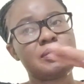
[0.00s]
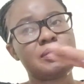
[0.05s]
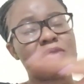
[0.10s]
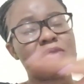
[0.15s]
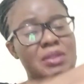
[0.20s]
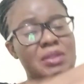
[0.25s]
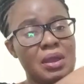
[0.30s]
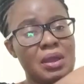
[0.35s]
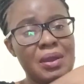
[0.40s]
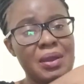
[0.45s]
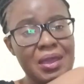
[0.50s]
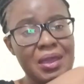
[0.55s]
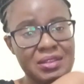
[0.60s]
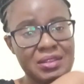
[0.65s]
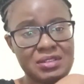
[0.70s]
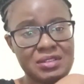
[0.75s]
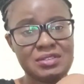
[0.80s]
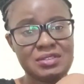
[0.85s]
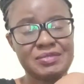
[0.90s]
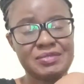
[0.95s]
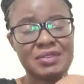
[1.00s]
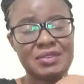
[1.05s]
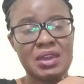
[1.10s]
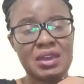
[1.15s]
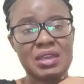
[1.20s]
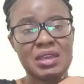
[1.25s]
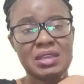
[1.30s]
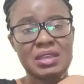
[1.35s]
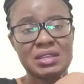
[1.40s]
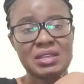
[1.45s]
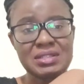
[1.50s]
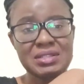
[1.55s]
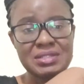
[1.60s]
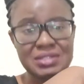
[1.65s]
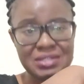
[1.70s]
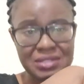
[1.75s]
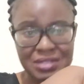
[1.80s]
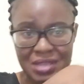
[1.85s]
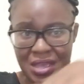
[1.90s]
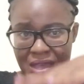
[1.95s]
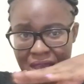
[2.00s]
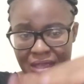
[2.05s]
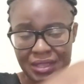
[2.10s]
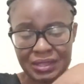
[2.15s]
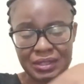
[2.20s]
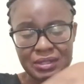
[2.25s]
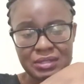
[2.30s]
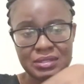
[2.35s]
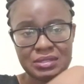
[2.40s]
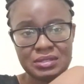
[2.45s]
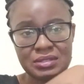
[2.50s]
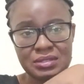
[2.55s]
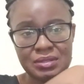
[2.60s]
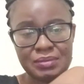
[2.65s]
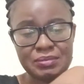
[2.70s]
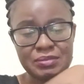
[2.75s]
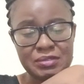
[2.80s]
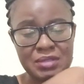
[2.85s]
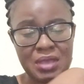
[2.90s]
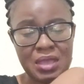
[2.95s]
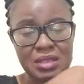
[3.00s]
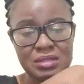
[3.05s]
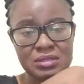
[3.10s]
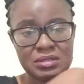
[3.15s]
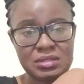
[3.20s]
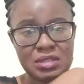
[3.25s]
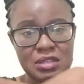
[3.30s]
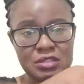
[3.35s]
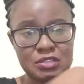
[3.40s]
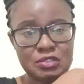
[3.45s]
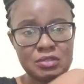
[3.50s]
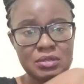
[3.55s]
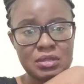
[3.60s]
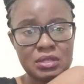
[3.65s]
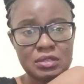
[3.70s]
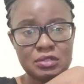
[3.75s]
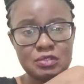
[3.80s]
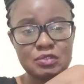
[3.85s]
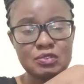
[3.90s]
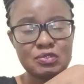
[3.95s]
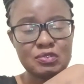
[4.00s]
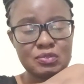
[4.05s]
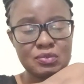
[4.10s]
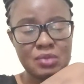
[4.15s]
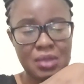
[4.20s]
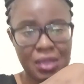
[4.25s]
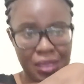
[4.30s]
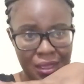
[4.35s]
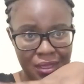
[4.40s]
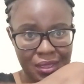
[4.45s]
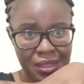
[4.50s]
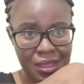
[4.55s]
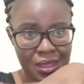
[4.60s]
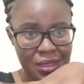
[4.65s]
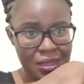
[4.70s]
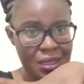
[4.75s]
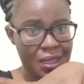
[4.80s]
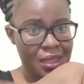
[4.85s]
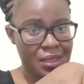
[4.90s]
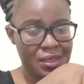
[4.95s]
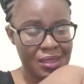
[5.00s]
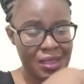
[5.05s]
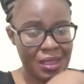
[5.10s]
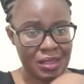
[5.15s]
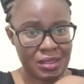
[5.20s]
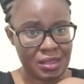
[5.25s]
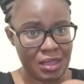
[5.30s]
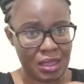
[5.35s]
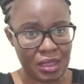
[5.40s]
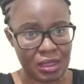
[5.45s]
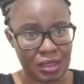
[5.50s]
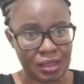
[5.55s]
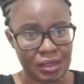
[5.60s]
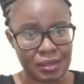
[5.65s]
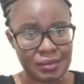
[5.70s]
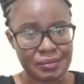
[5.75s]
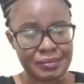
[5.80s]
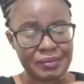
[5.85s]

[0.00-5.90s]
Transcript: We are now identifying signs, some signs that you need to, hey.